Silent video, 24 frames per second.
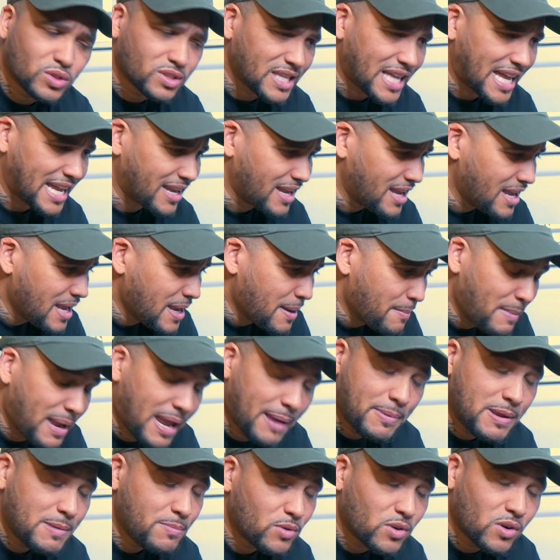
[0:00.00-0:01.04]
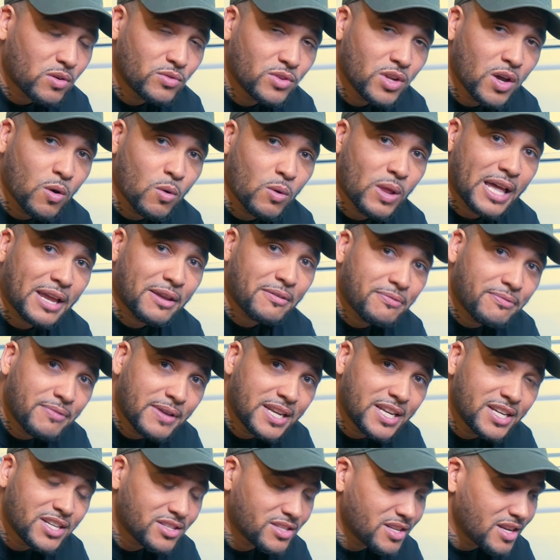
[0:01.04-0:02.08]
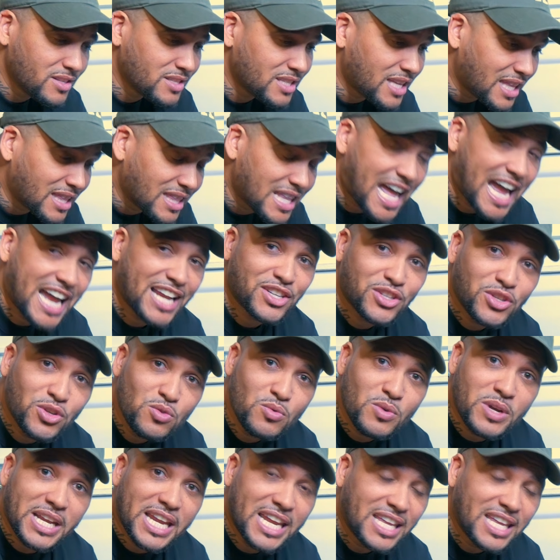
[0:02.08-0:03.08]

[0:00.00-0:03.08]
Like, man, people don't know, like finish, there's a lot to it.